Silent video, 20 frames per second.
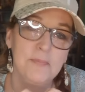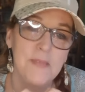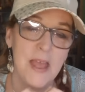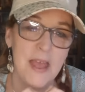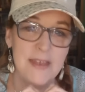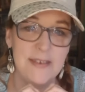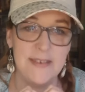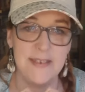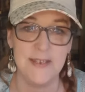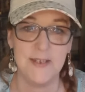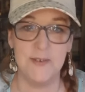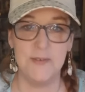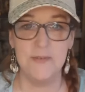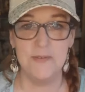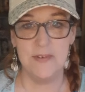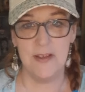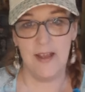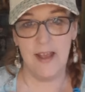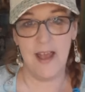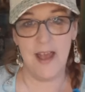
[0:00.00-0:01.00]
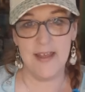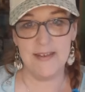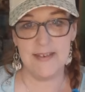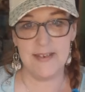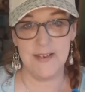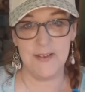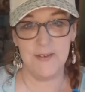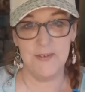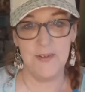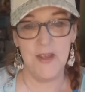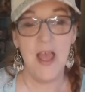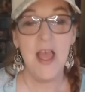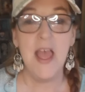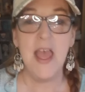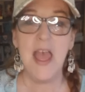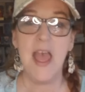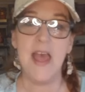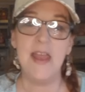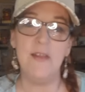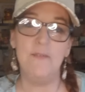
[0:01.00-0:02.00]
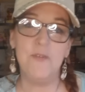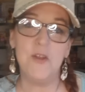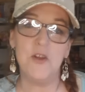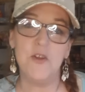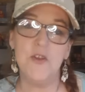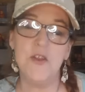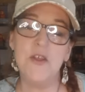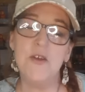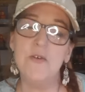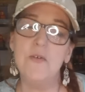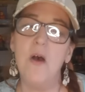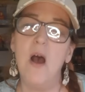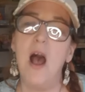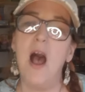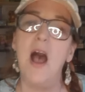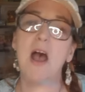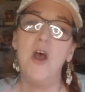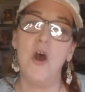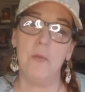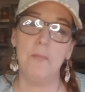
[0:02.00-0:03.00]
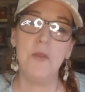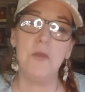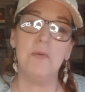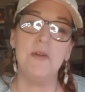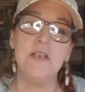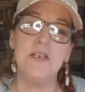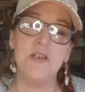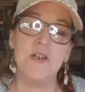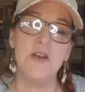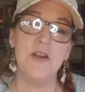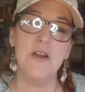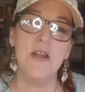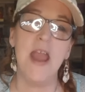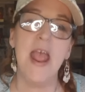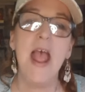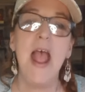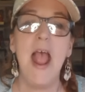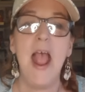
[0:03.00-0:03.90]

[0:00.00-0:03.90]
I do. I do. And if you're new, I hope you return.